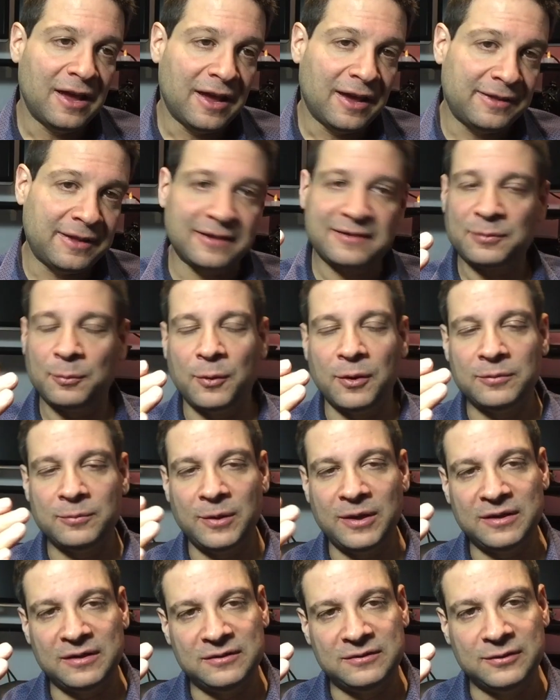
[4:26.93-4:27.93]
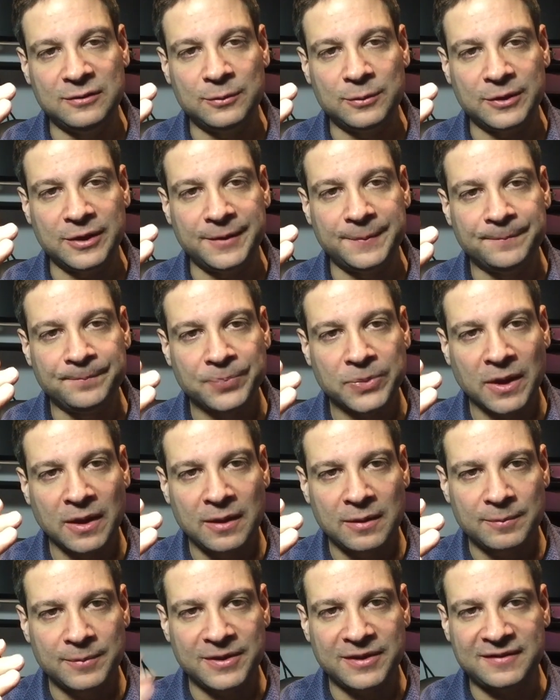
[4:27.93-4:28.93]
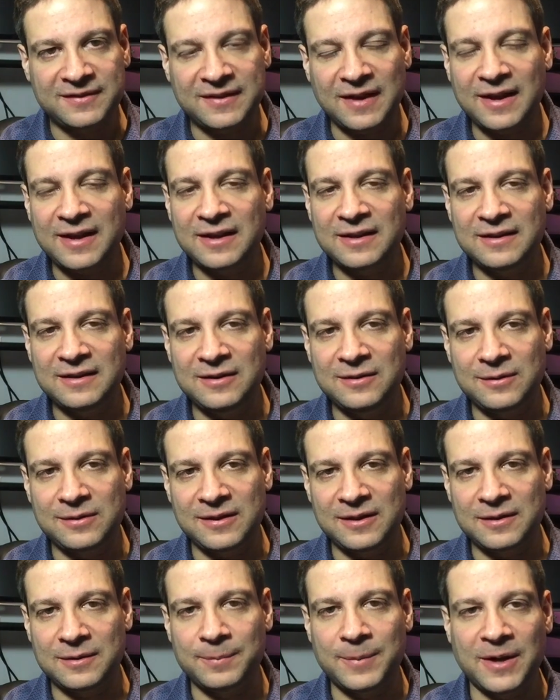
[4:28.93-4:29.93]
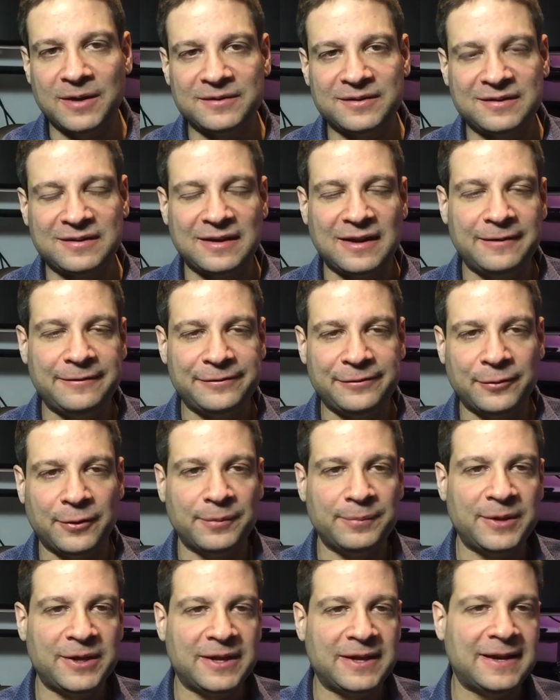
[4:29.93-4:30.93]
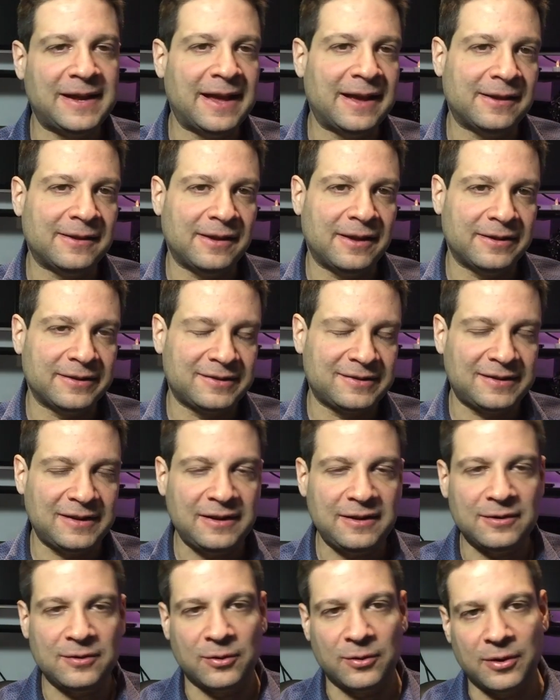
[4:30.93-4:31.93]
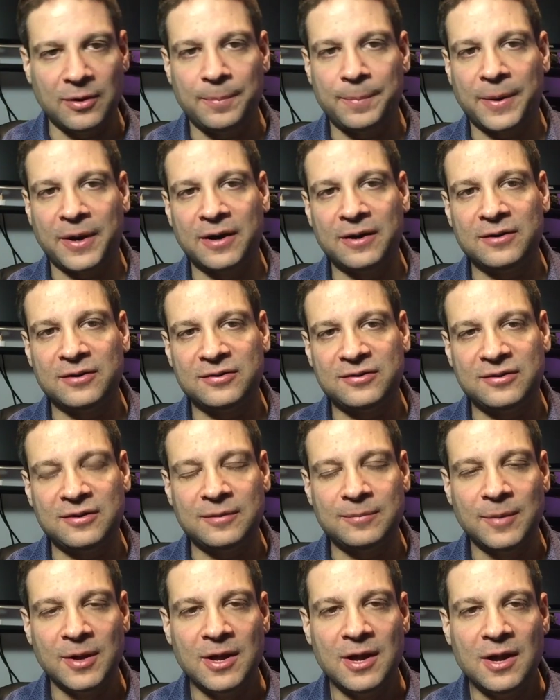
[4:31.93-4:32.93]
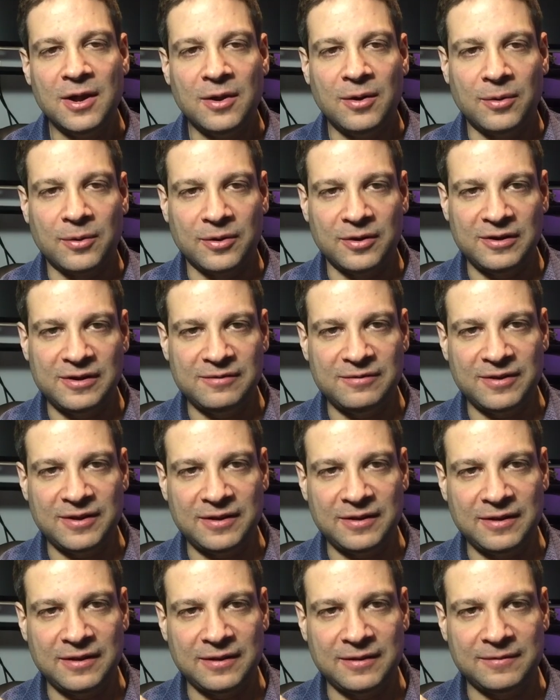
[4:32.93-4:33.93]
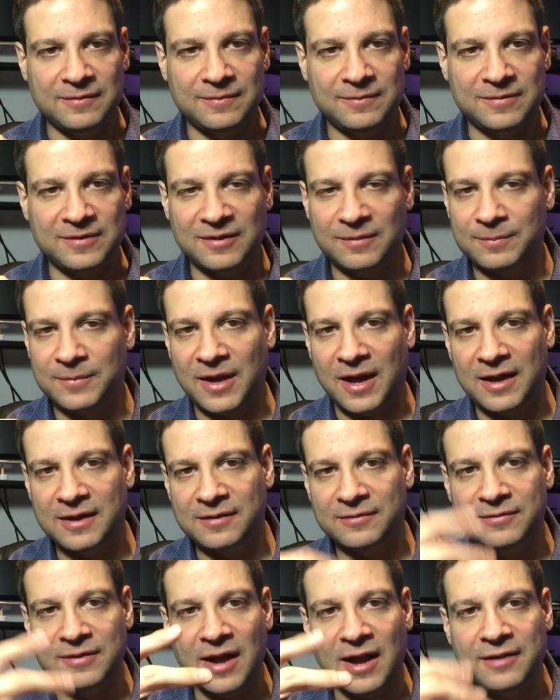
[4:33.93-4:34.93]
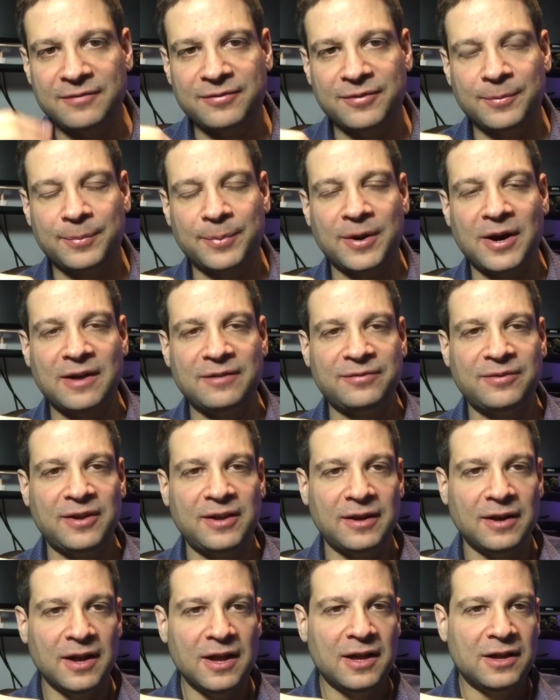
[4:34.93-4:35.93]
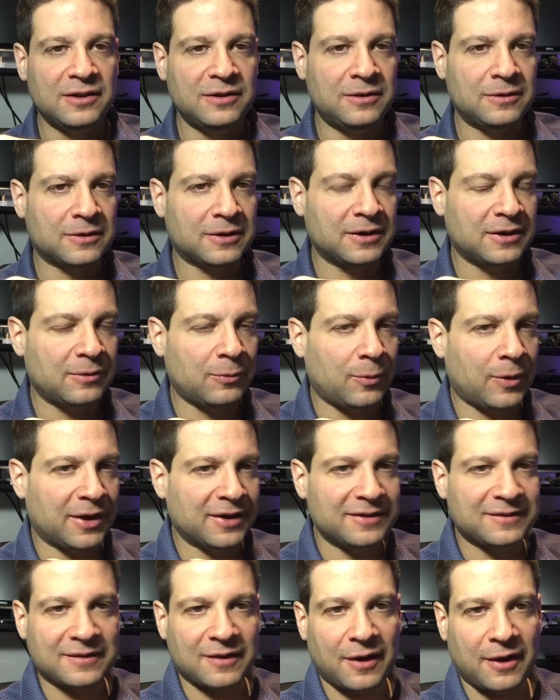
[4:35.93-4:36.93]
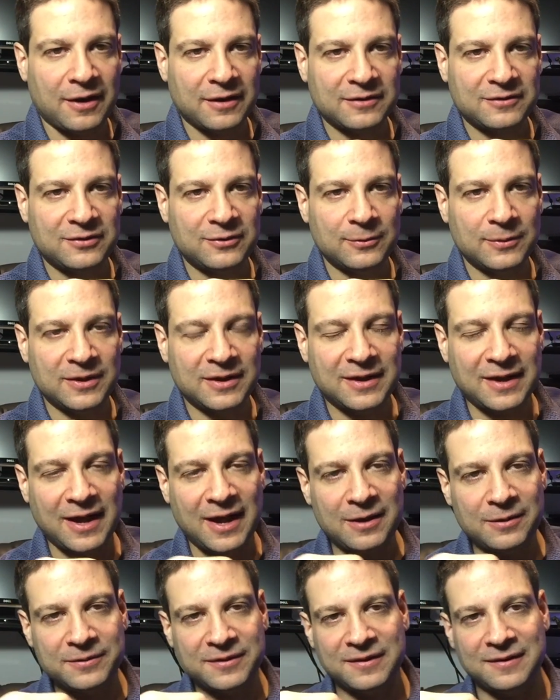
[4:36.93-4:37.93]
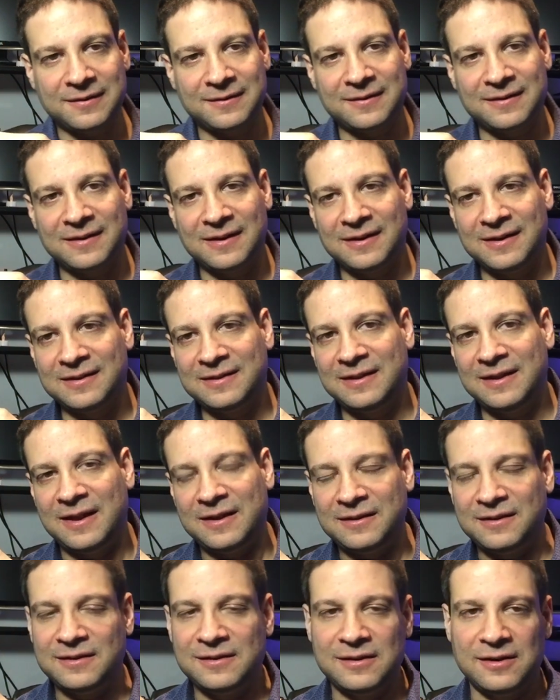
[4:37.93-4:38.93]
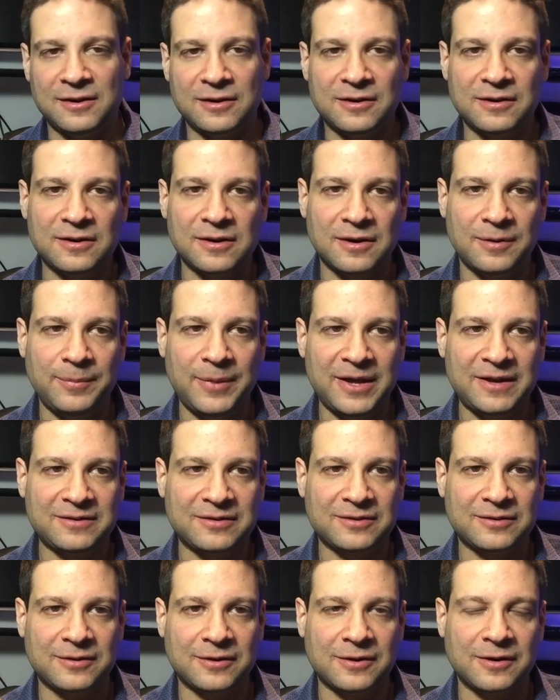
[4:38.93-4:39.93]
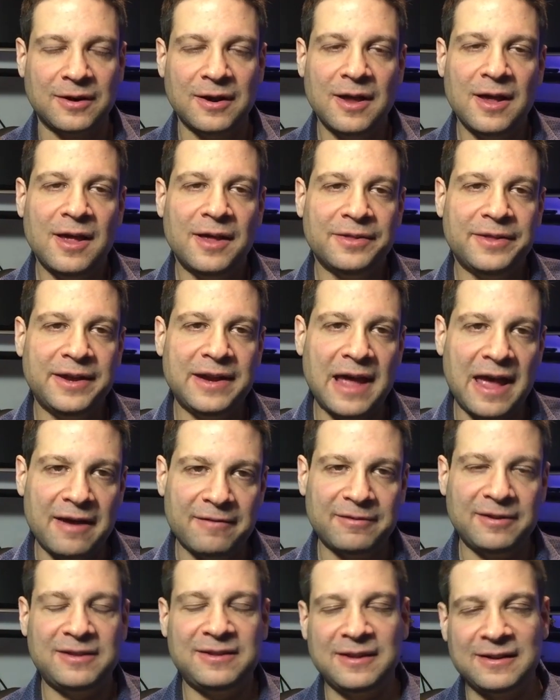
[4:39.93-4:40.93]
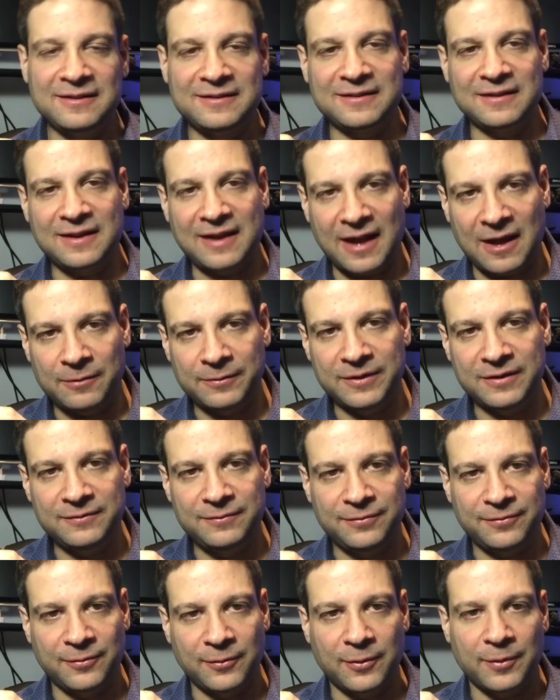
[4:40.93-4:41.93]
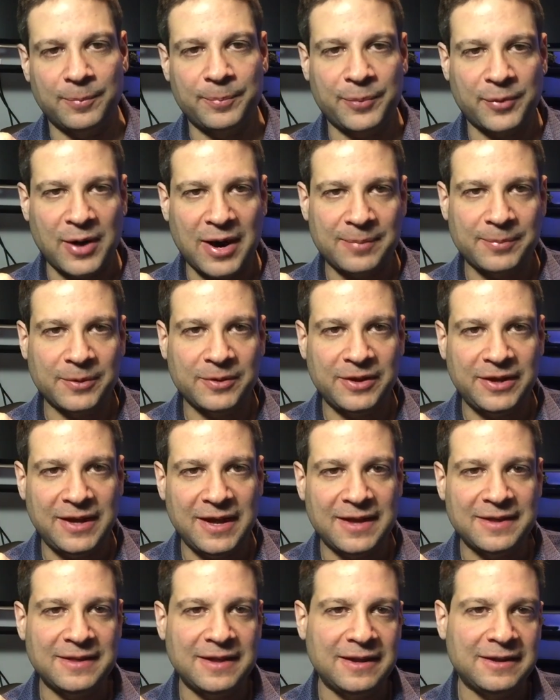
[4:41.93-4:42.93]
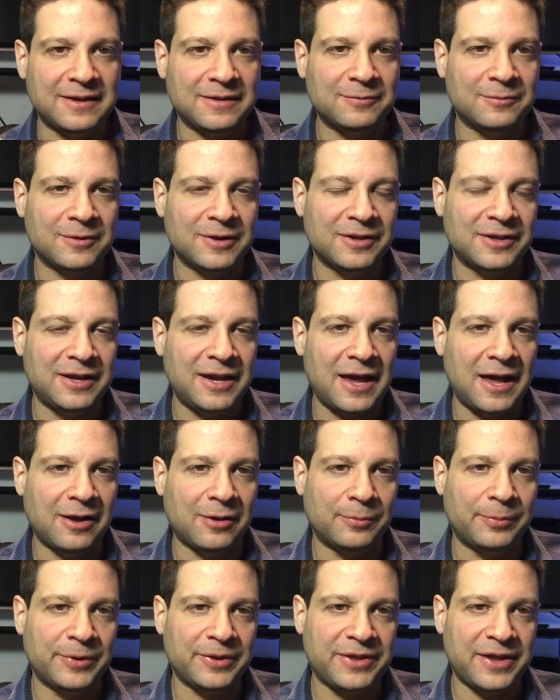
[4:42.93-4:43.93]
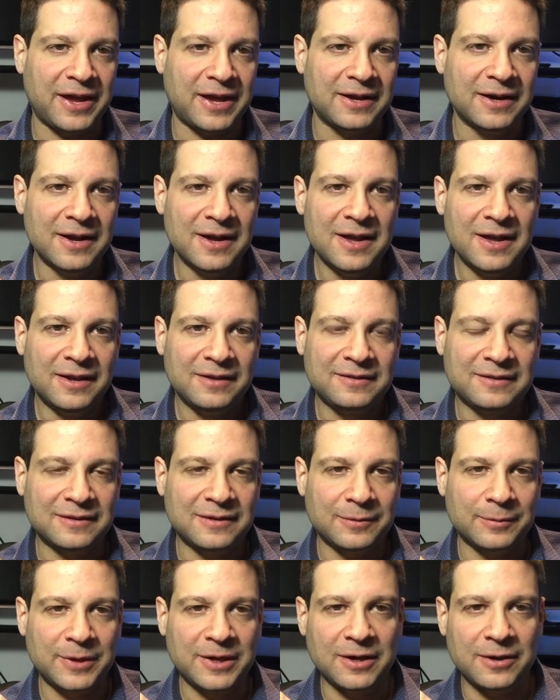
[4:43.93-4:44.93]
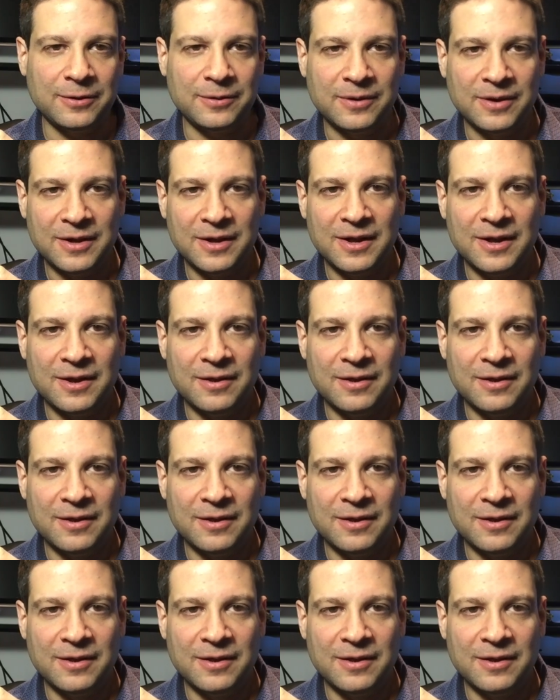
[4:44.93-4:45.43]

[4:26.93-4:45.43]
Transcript: And that's one way to do it. But the second you think about, say, forming an LLC or a partnership or even some kind of not-for-profit, you're going to want to talk to an accountant. And at the end of the year, you're going to make sure that everything is accounted for properly and they can really help with that. So there we go.